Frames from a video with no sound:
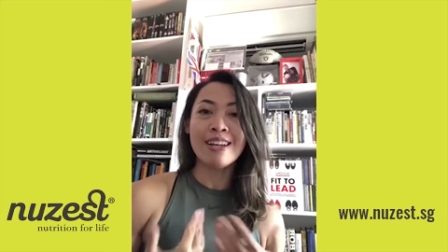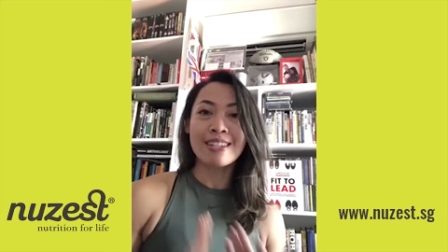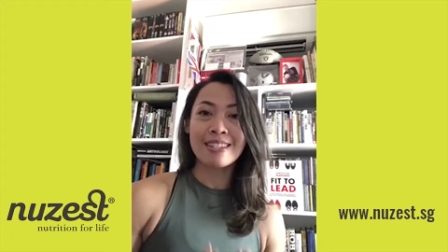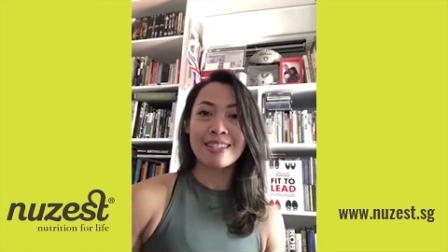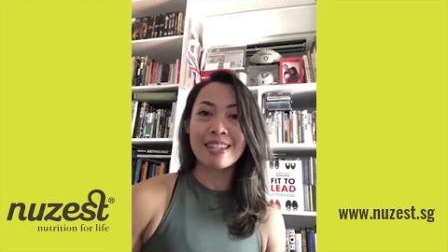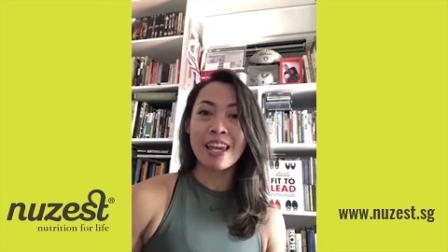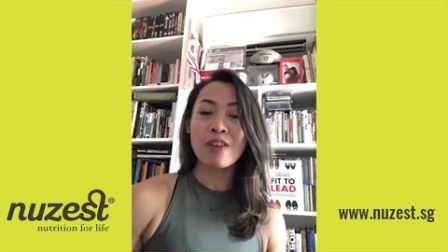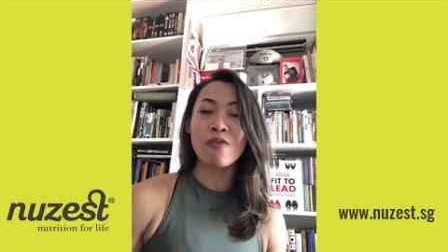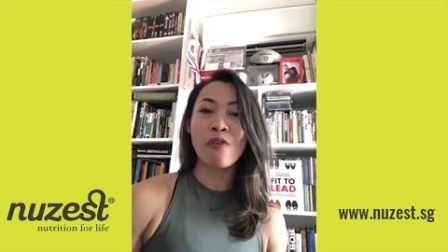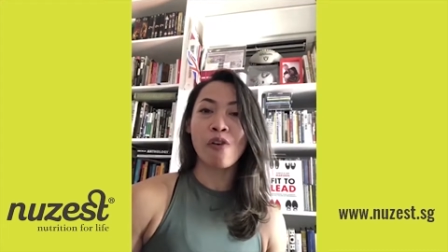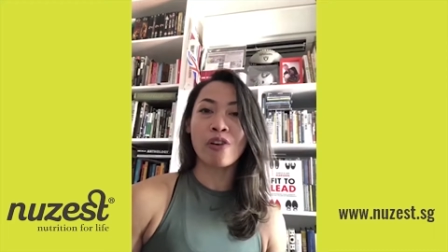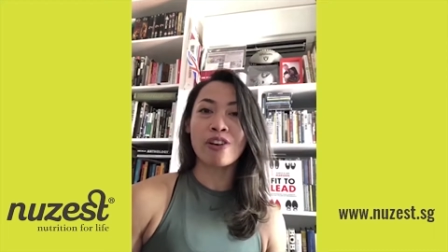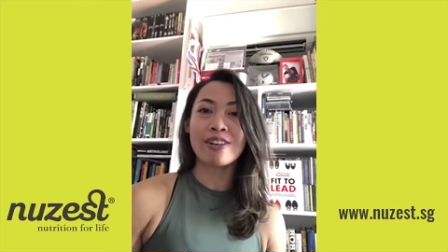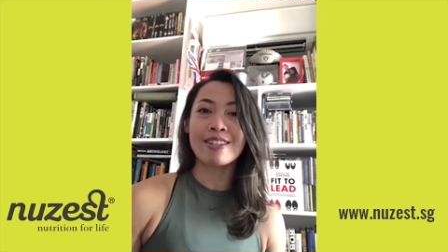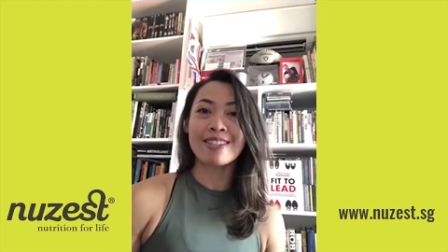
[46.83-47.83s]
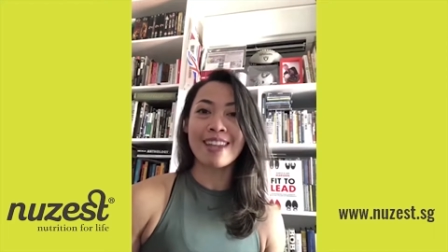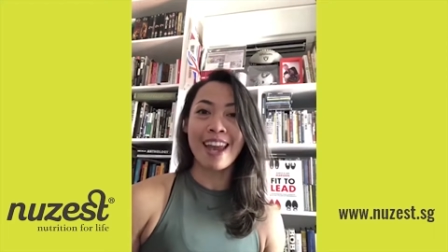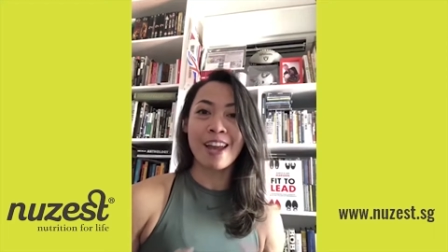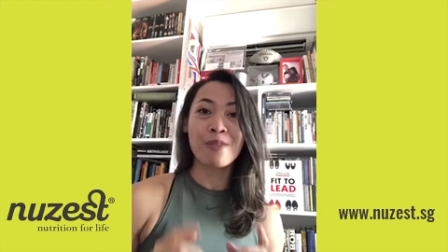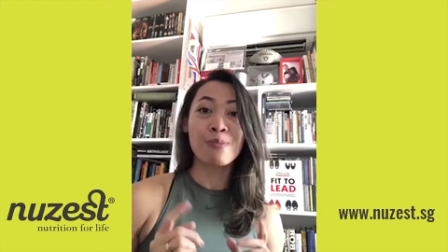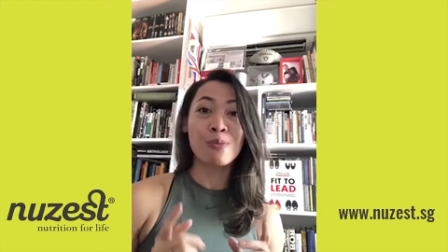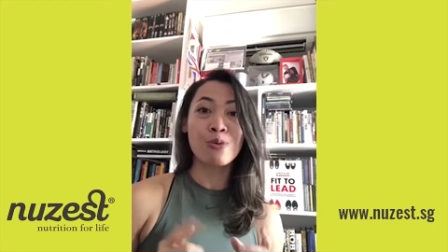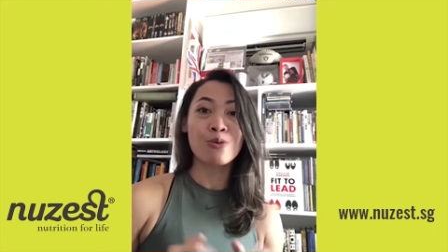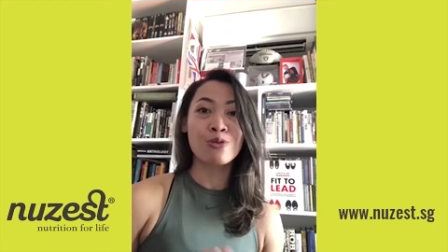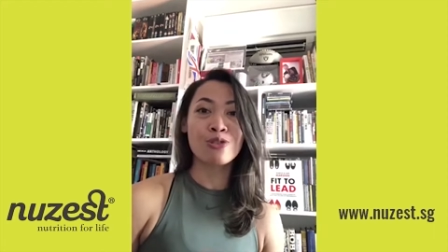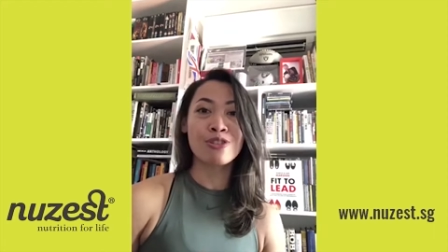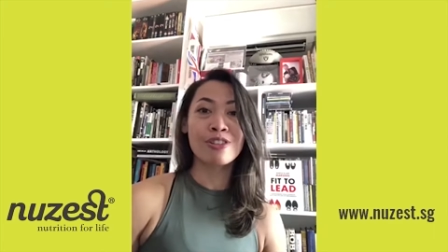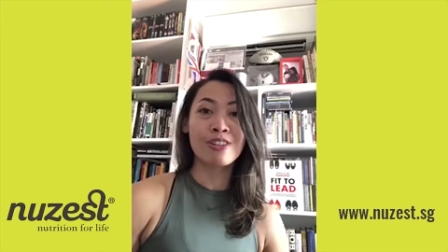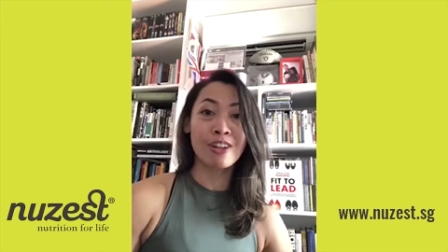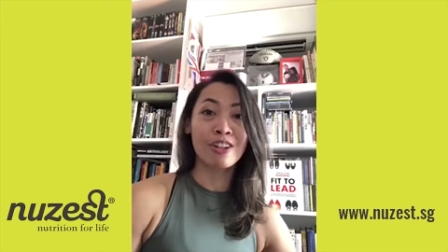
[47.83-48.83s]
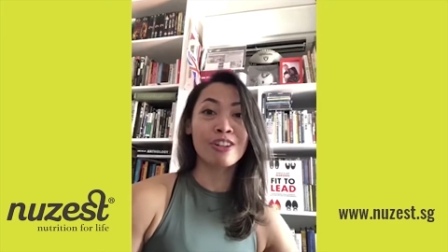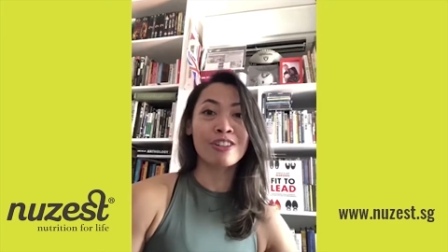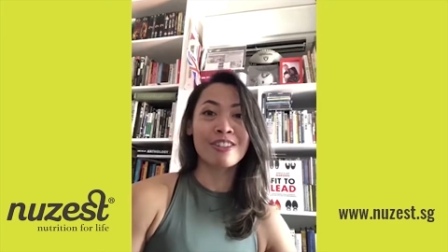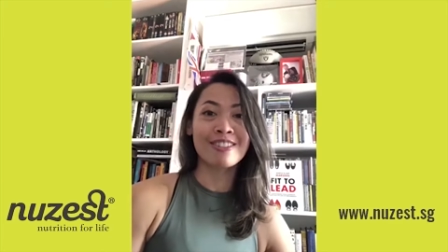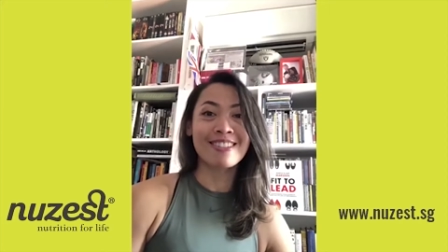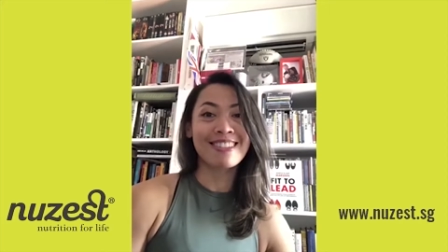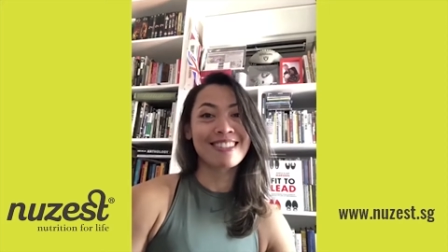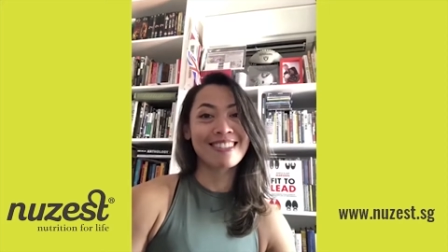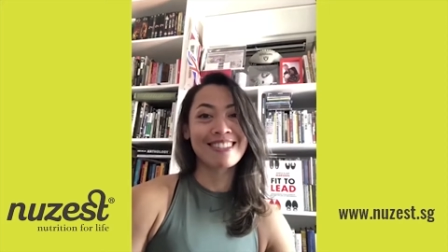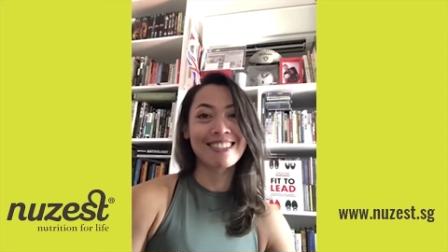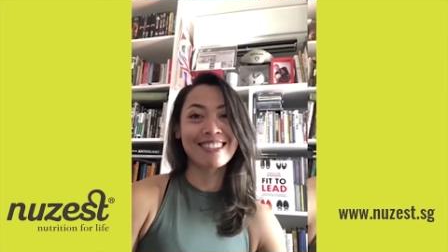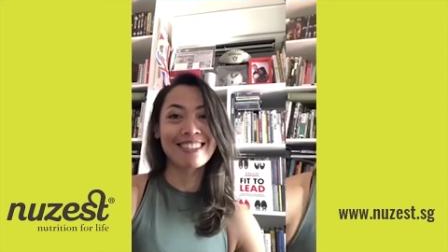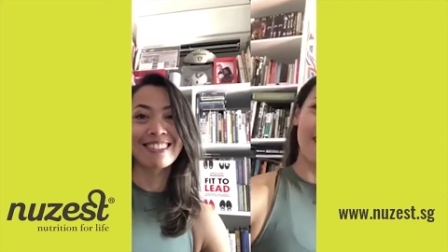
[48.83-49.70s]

stay focused and boost alertness.